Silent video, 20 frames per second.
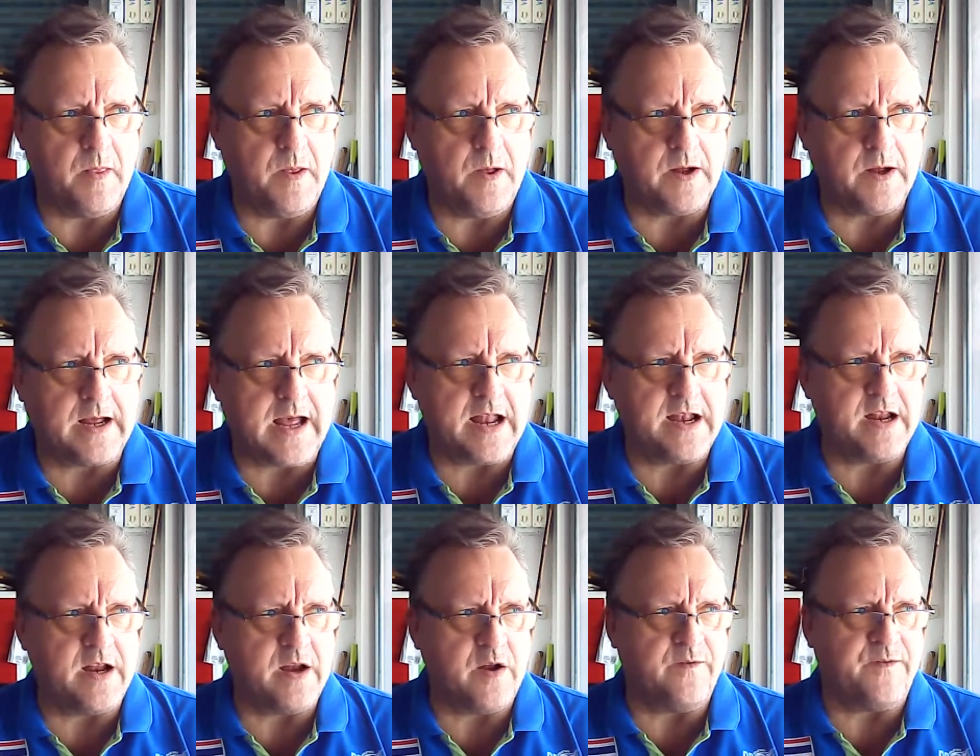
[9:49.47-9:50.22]

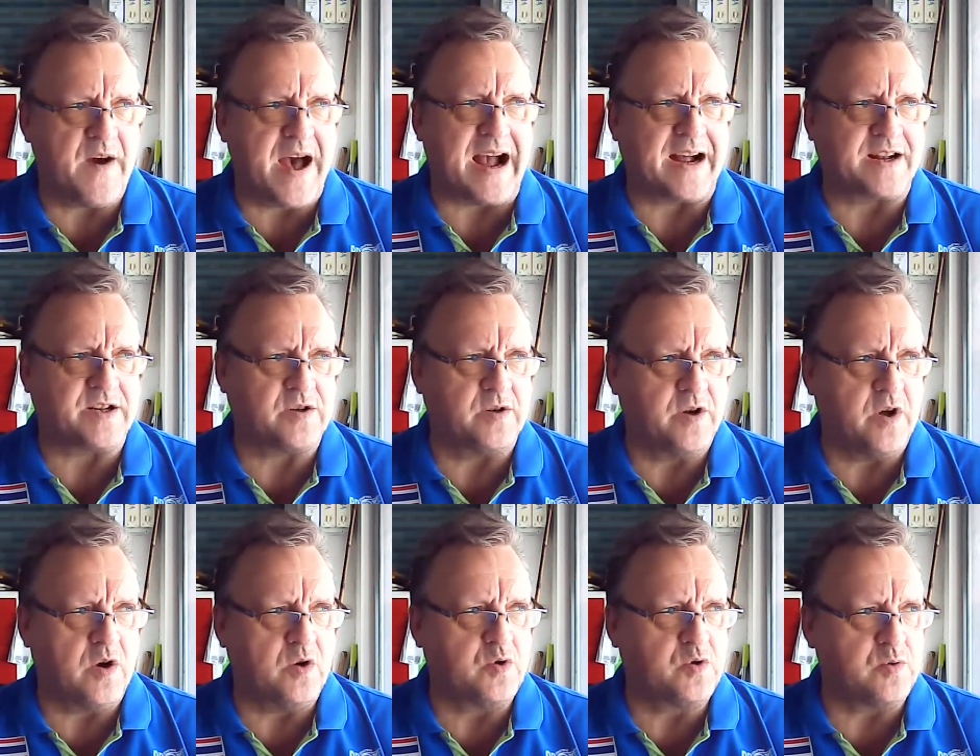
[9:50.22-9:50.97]
again in the facts
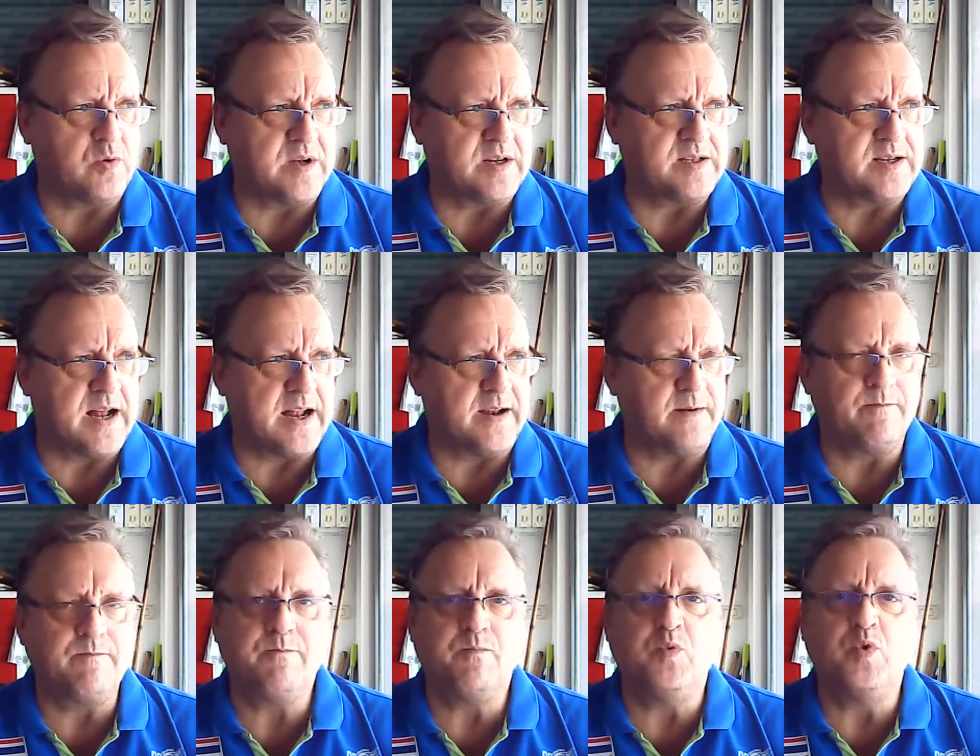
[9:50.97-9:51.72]
on those ones
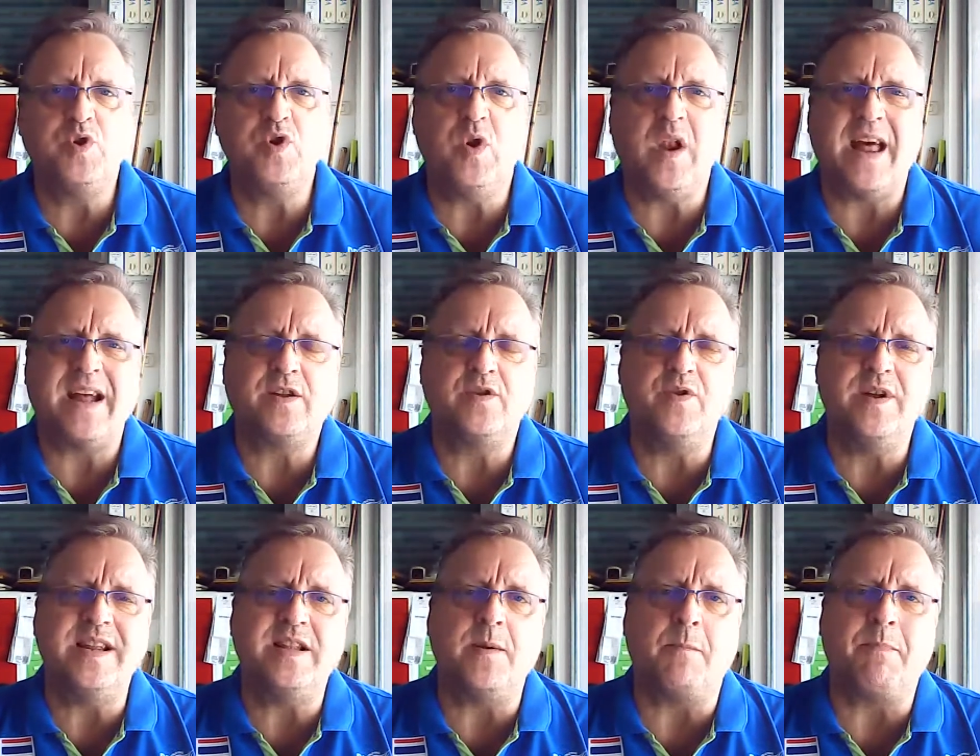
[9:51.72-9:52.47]
and would you like to
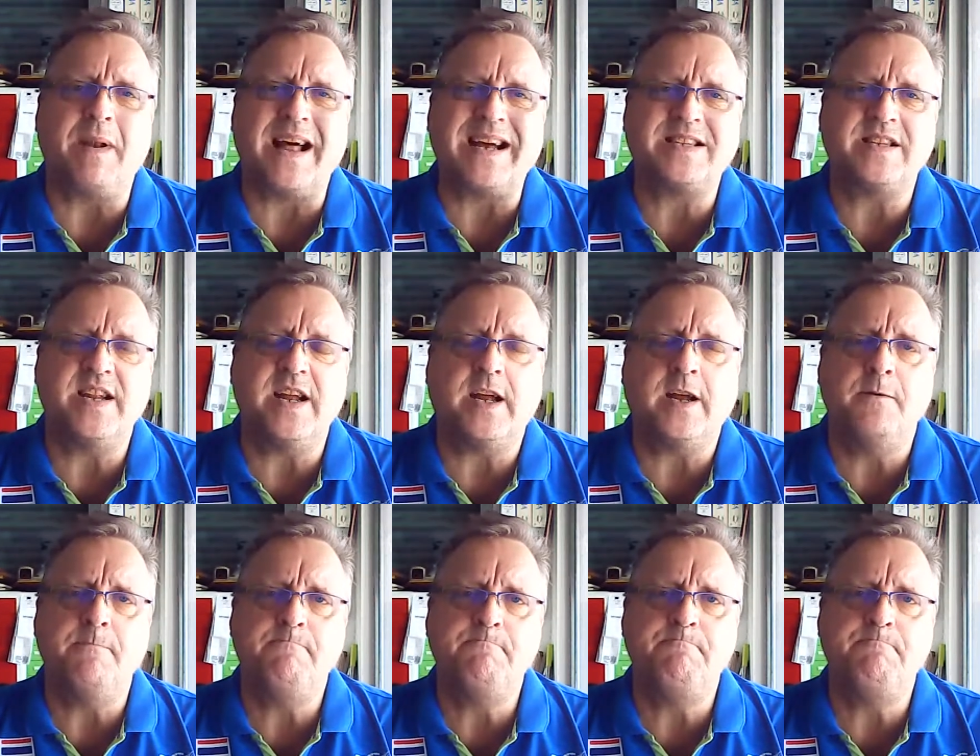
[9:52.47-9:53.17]
eat the plastic?